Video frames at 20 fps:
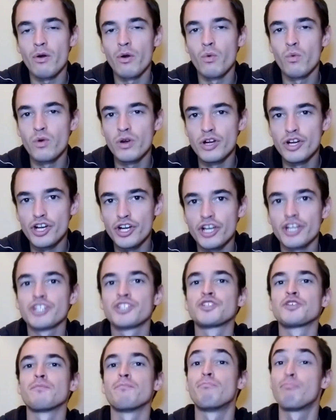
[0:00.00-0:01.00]
work
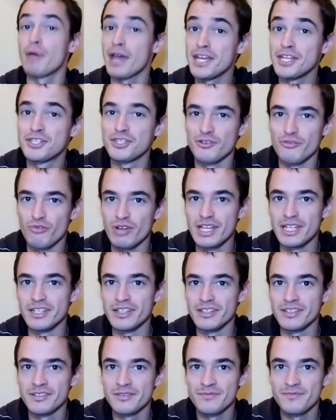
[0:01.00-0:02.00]
to beta
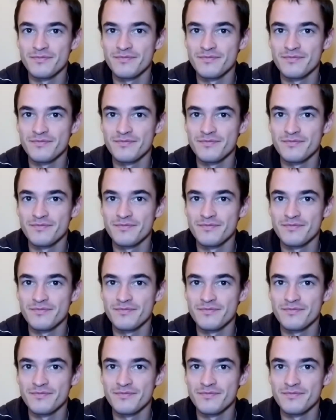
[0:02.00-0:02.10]
readers.